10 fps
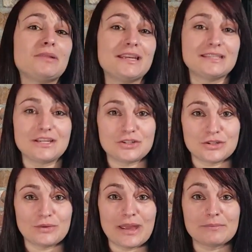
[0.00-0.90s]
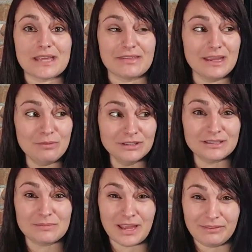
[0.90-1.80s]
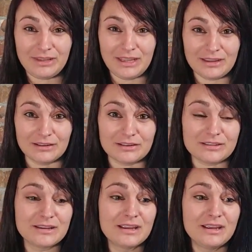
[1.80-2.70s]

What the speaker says: PlayStation 2 games, and they were some heavy hitters.